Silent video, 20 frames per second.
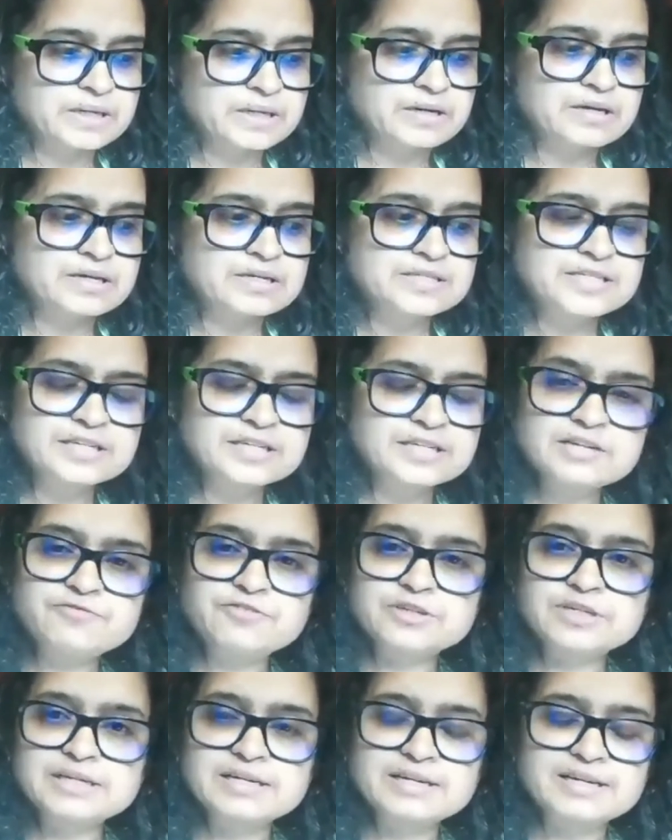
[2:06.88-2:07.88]

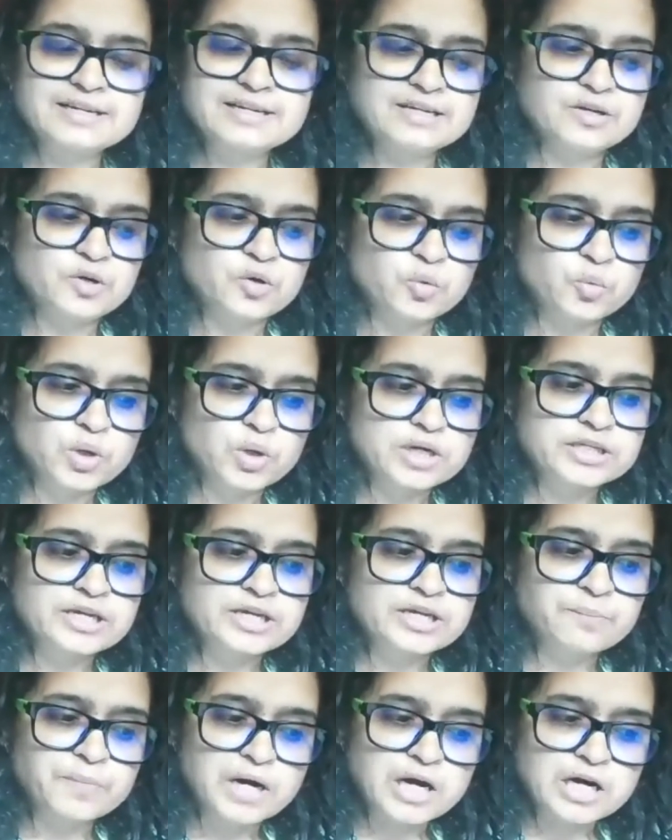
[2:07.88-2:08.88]
Significantly,
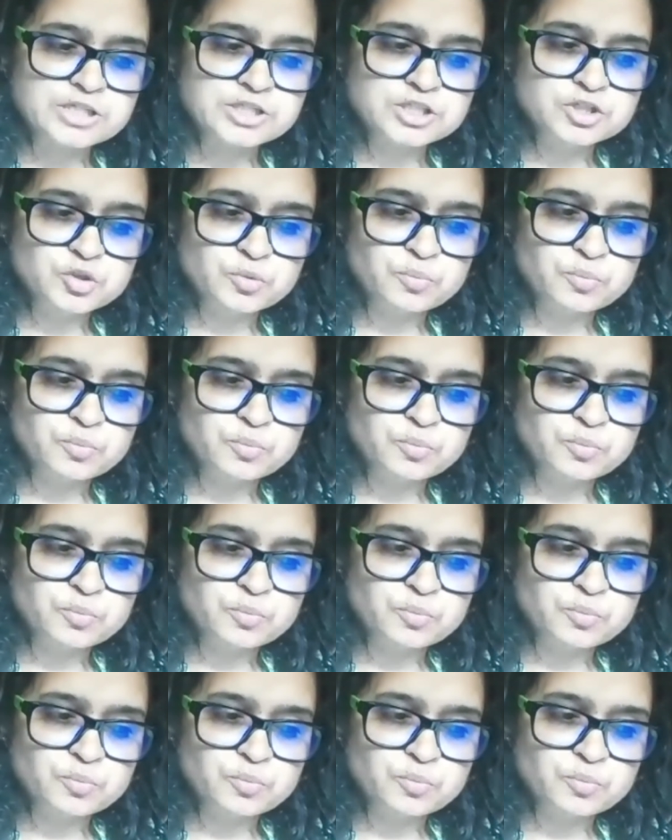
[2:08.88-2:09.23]
working margin to